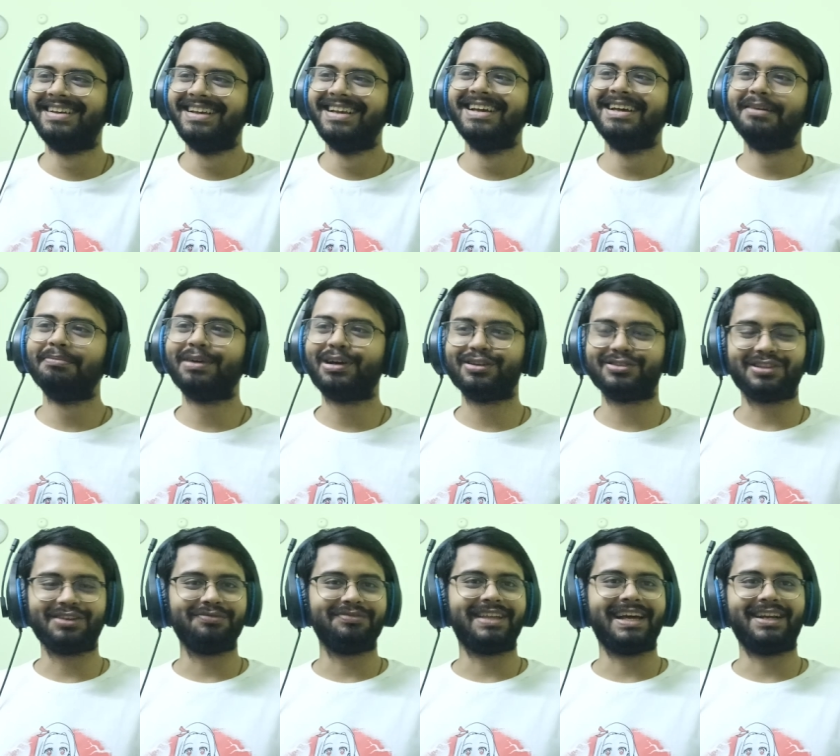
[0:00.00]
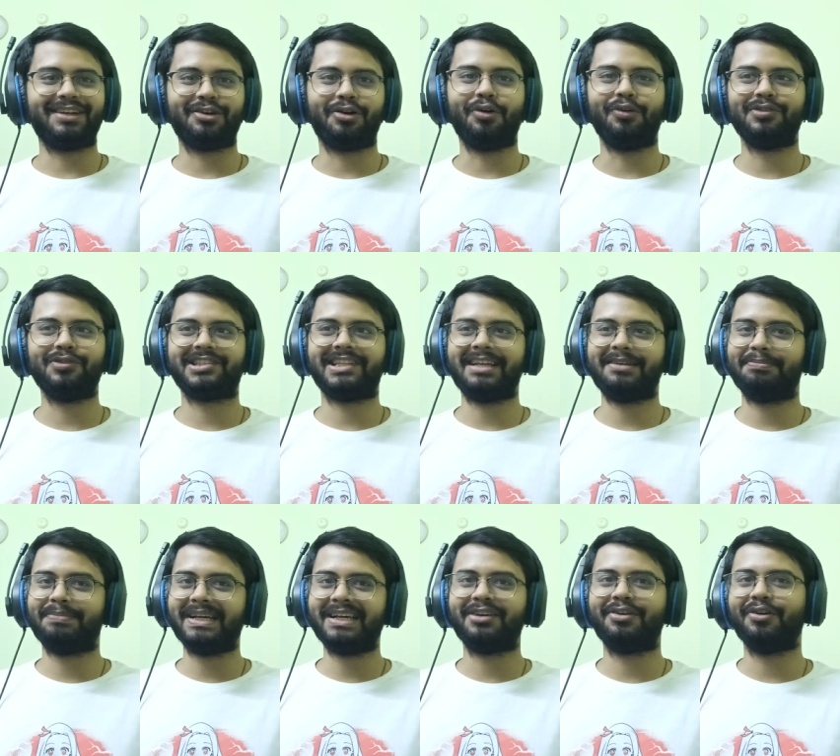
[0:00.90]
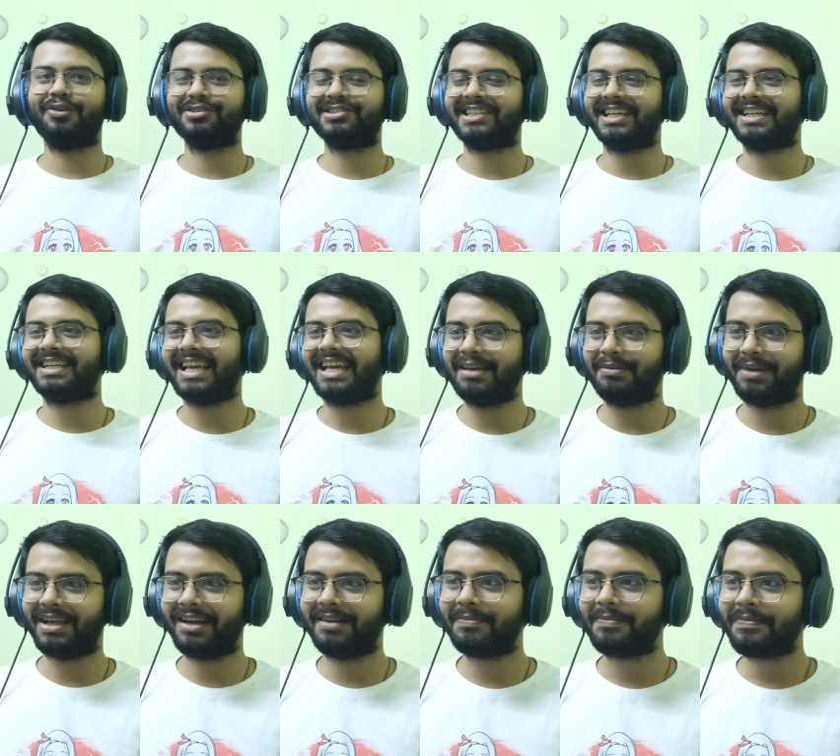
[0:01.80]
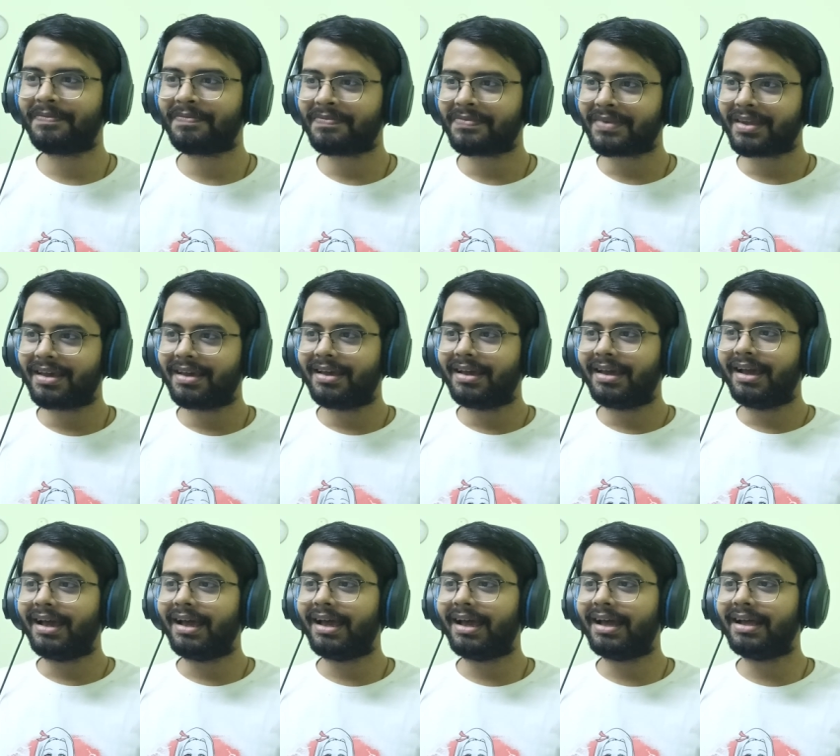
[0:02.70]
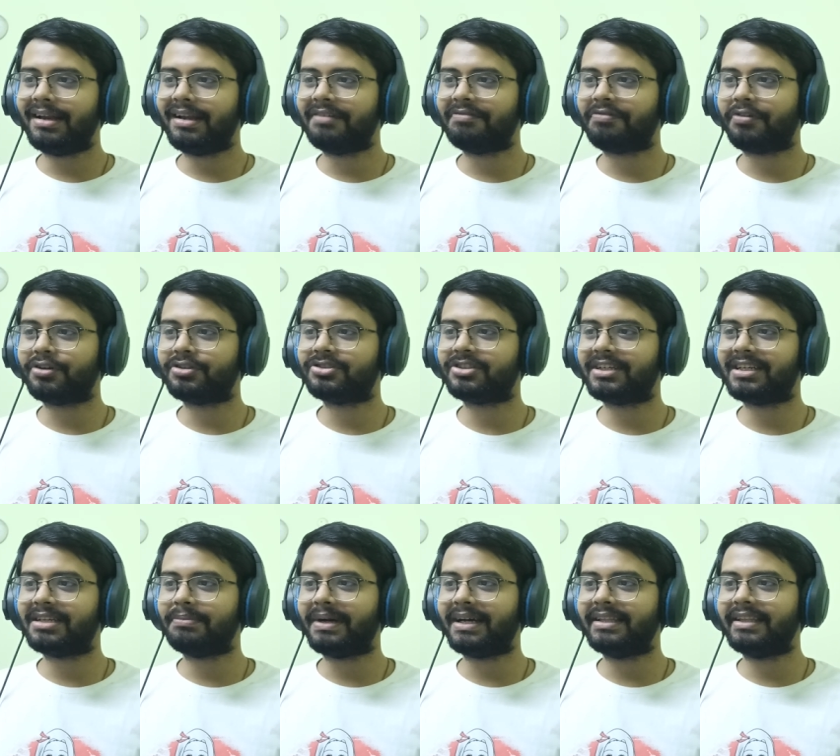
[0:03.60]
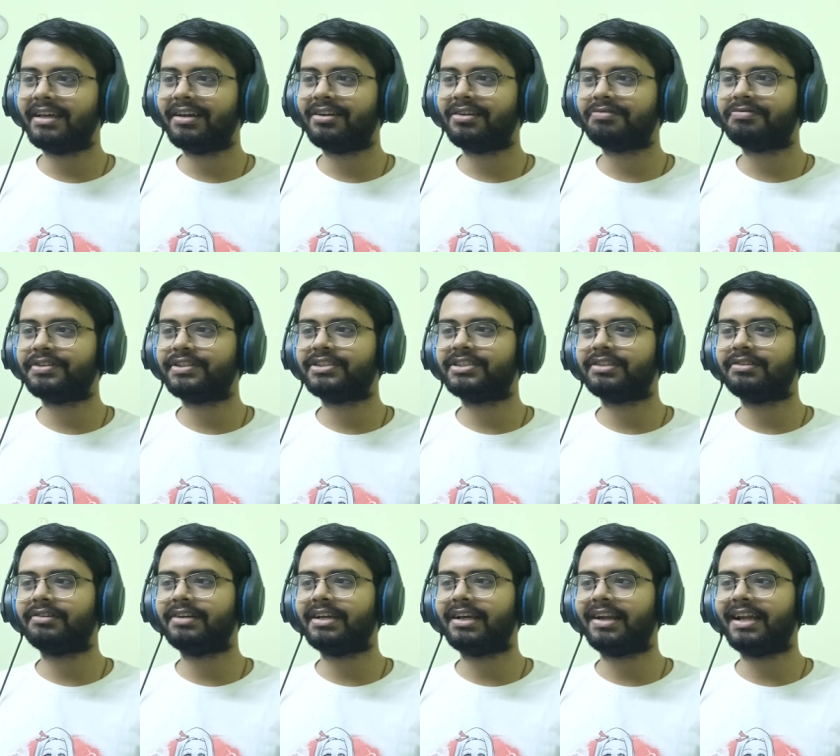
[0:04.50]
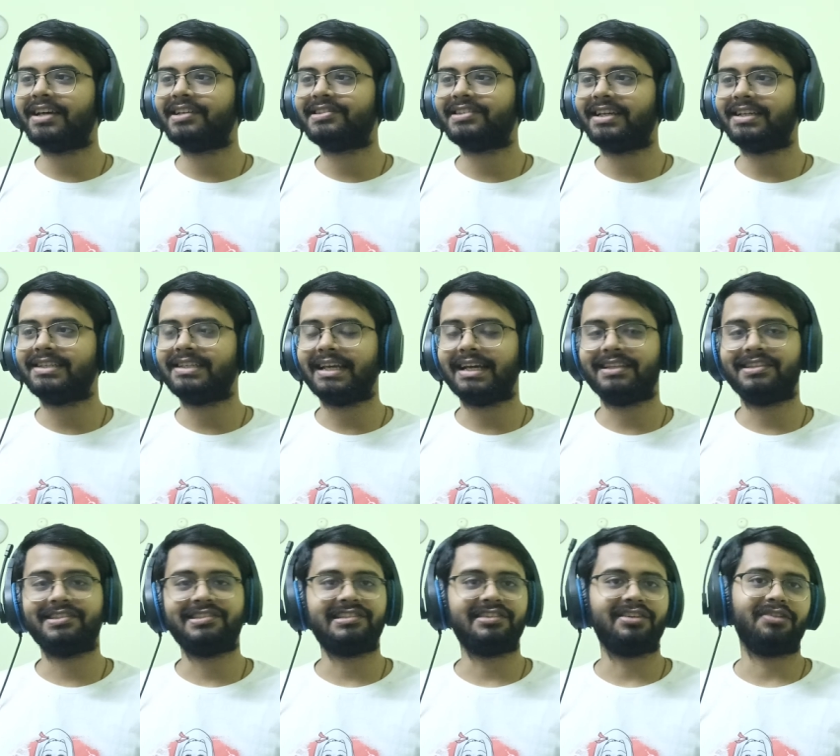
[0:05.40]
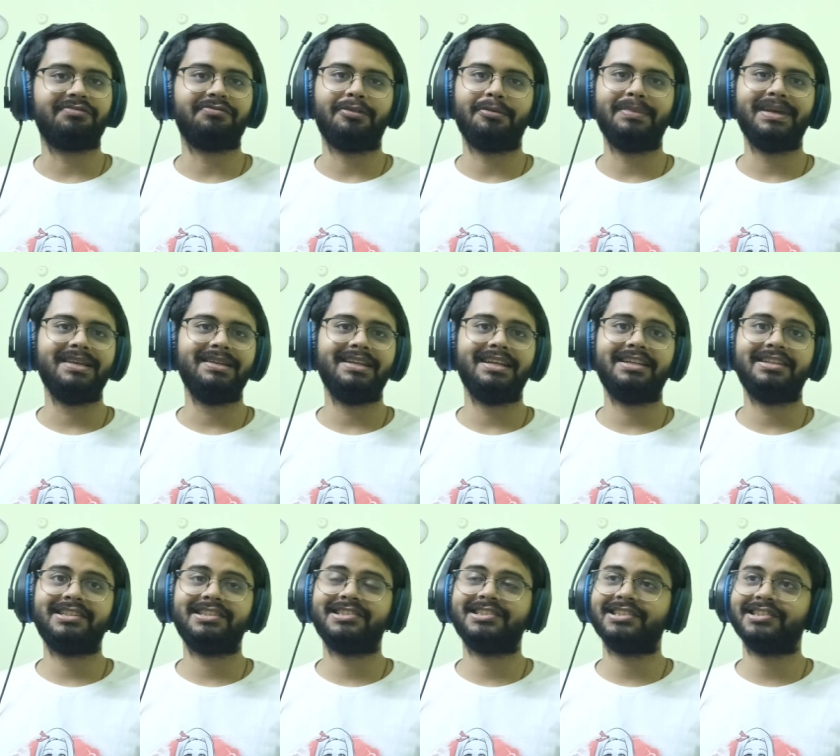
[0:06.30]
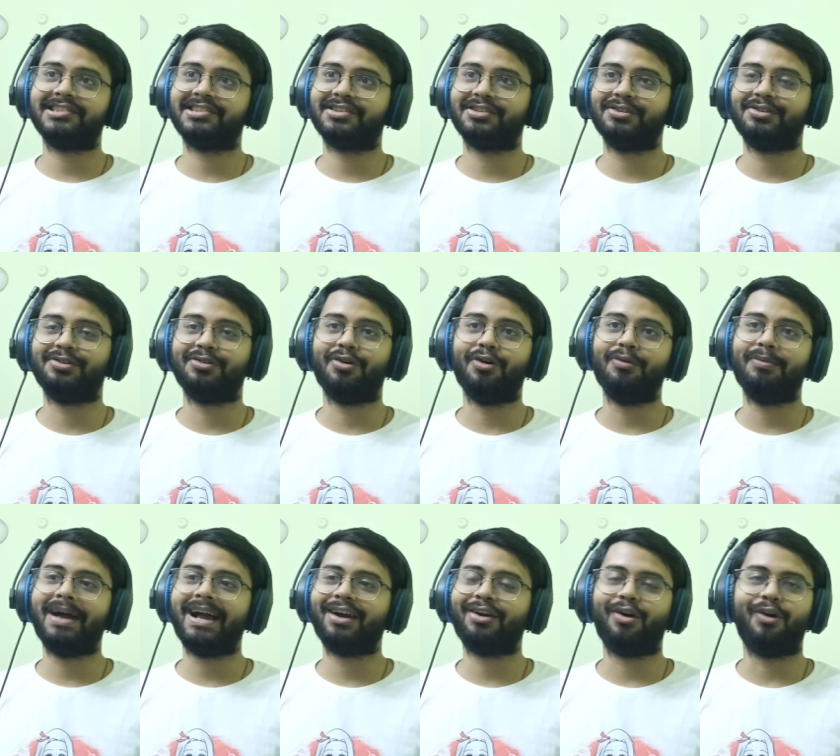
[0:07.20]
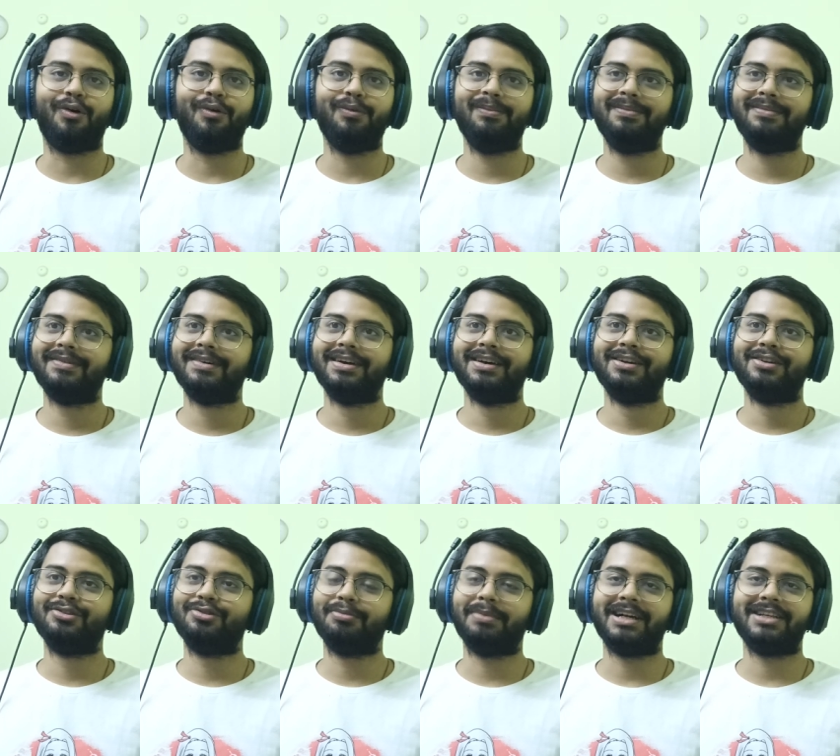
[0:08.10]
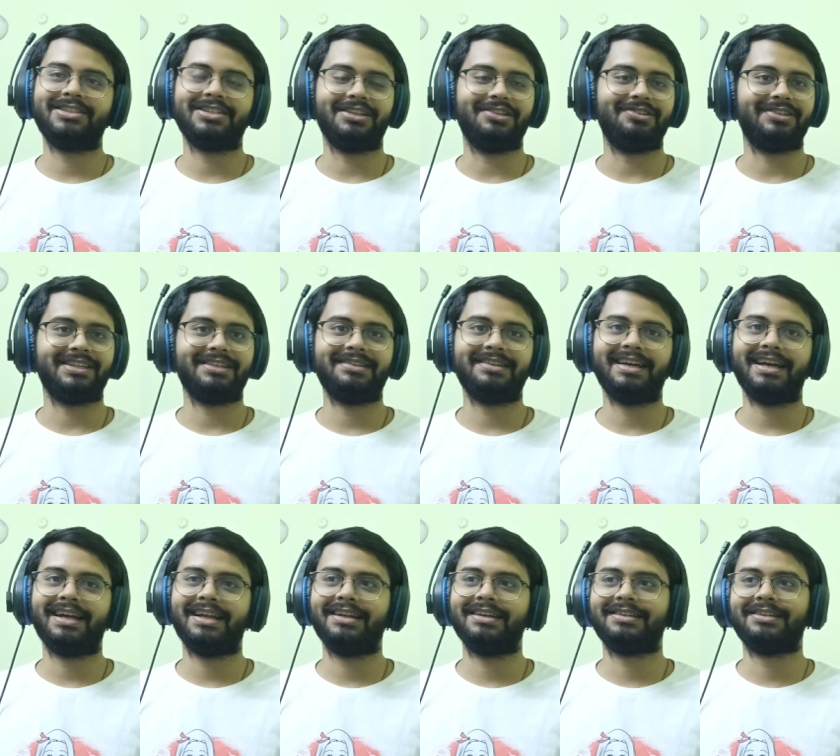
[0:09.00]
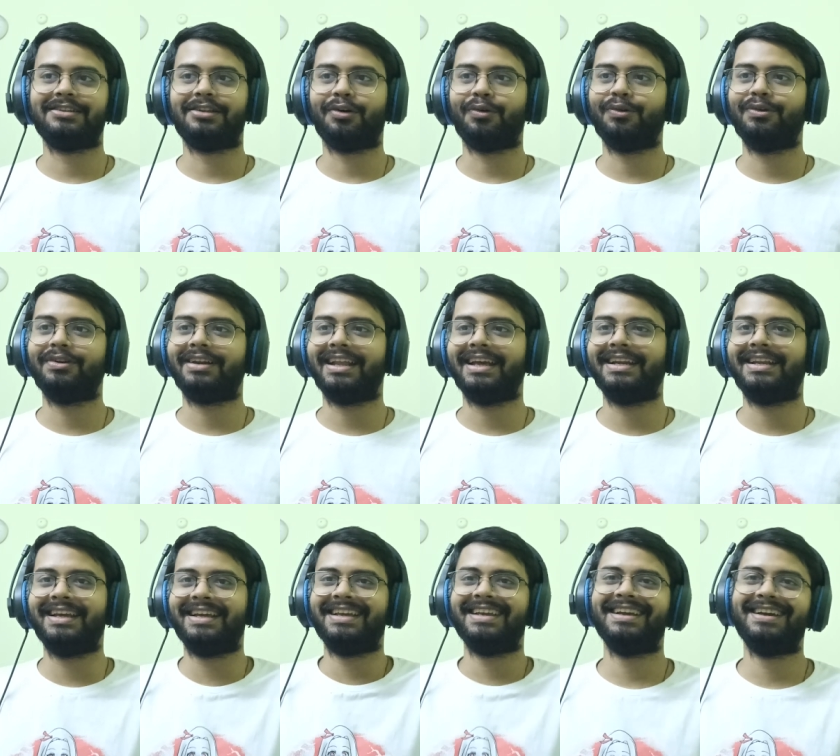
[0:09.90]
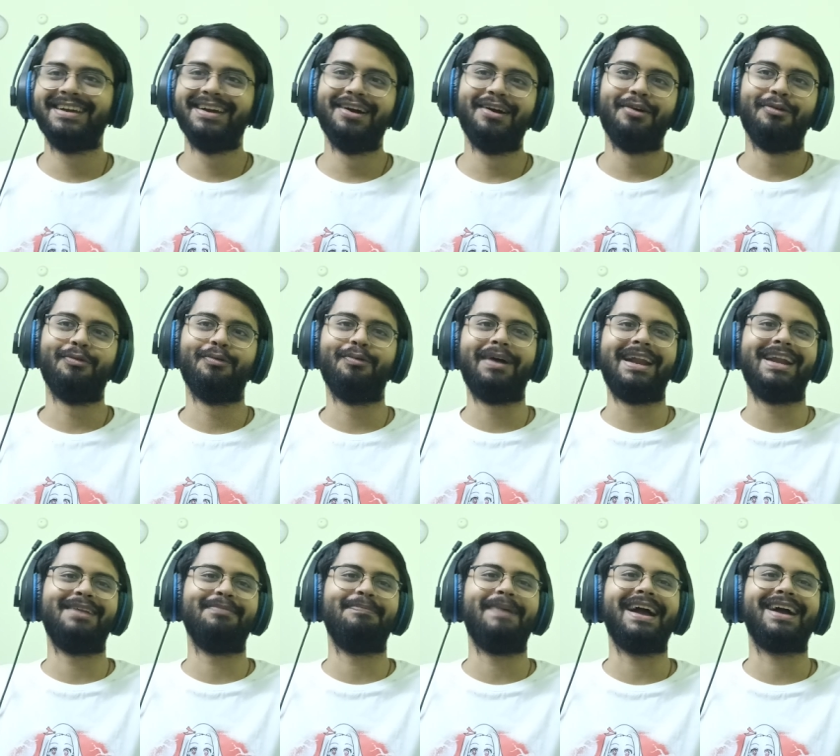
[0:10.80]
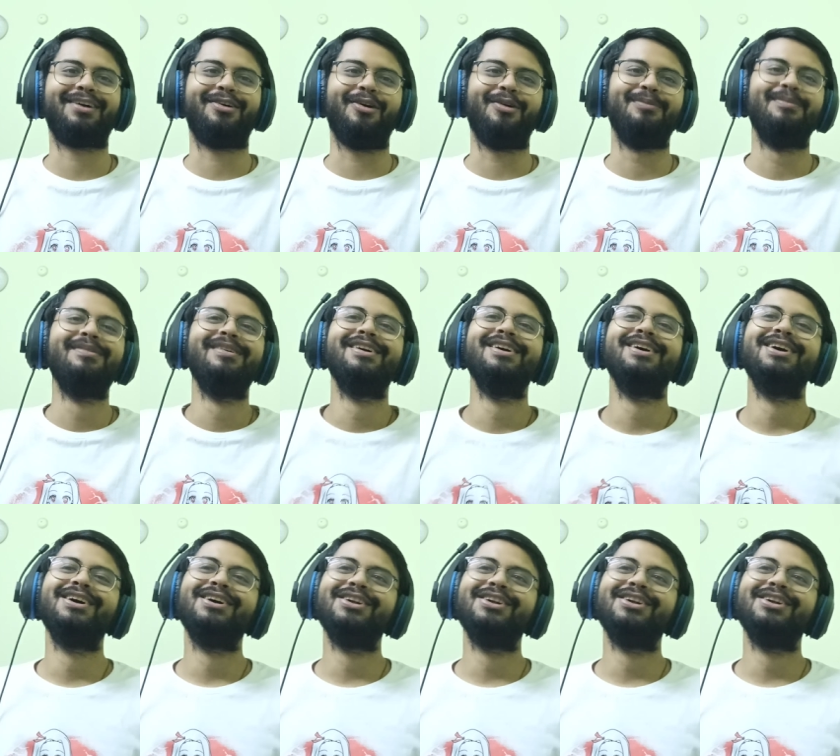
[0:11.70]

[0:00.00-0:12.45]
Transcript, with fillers: because of that ghost, that big ghost that came in. And unfortunately, by the end of it, she realized that, yeah, this is not for me. Let's just go back home to my children. And the old lady went back home